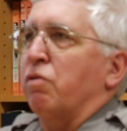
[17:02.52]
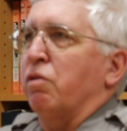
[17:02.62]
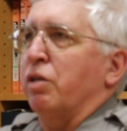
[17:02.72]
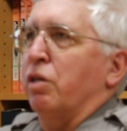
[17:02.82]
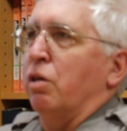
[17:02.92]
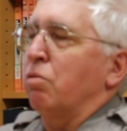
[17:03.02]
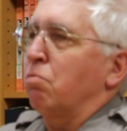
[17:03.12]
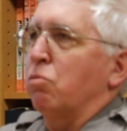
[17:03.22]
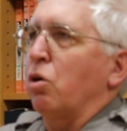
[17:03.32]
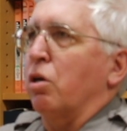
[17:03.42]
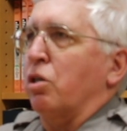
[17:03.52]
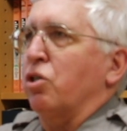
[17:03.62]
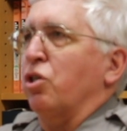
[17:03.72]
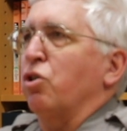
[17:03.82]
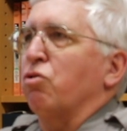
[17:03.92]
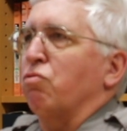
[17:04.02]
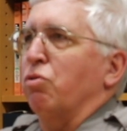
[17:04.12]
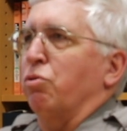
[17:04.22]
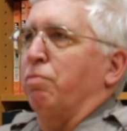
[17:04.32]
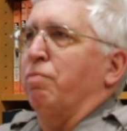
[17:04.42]
They're in a dark, secure
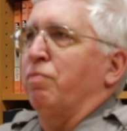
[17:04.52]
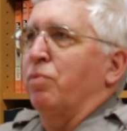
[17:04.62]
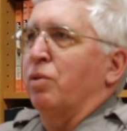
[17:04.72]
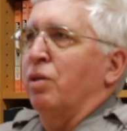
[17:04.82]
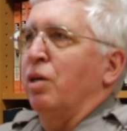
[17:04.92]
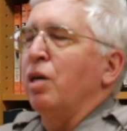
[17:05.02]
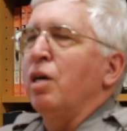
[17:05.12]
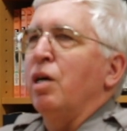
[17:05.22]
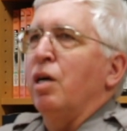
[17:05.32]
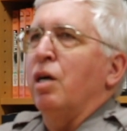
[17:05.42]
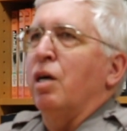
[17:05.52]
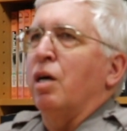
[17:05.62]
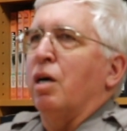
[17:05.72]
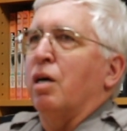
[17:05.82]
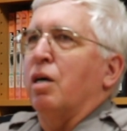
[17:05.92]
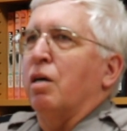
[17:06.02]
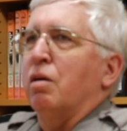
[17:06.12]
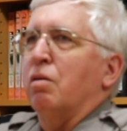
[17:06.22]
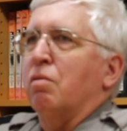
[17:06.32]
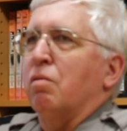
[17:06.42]
room.
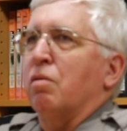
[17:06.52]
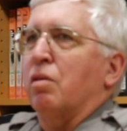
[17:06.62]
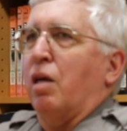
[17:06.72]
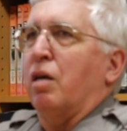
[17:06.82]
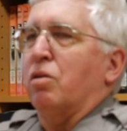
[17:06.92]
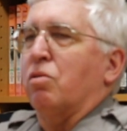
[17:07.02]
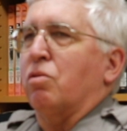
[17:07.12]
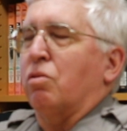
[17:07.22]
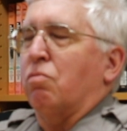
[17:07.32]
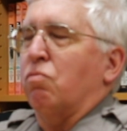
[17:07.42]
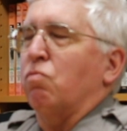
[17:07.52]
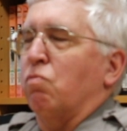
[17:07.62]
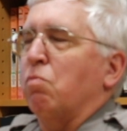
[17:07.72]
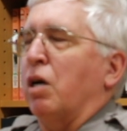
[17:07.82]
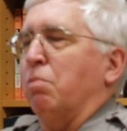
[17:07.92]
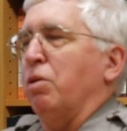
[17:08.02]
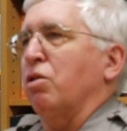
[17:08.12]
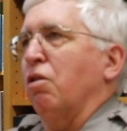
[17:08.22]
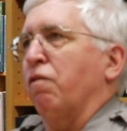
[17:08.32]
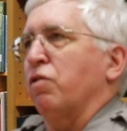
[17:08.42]
That might be
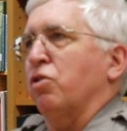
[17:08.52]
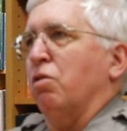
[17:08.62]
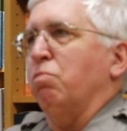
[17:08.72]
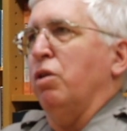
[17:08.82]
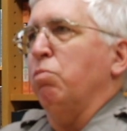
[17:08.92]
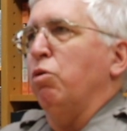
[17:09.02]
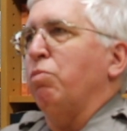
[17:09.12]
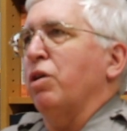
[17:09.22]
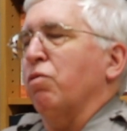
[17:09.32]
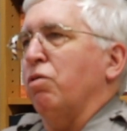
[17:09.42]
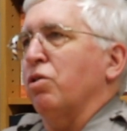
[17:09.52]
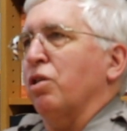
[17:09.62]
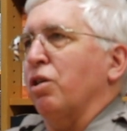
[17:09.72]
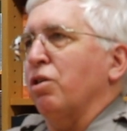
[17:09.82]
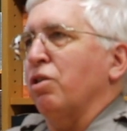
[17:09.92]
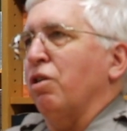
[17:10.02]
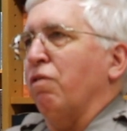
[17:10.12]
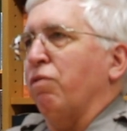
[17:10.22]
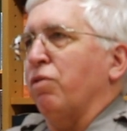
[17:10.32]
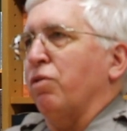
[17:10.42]
good for some people, but it wasn't good enough
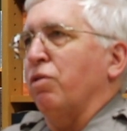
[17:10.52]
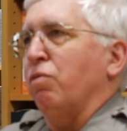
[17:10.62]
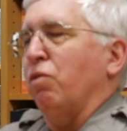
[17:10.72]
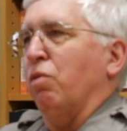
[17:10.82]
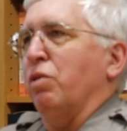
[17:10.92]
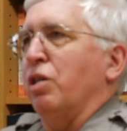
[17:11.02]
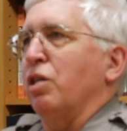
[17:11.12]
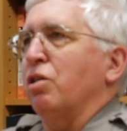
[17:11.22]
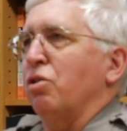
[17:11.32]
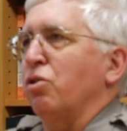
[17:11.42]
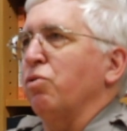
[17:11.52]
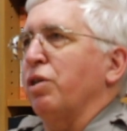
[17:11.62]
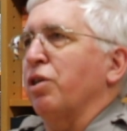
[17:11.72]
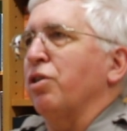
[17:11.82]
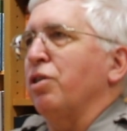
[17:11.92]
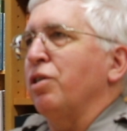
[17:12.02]
for what we needed to do here.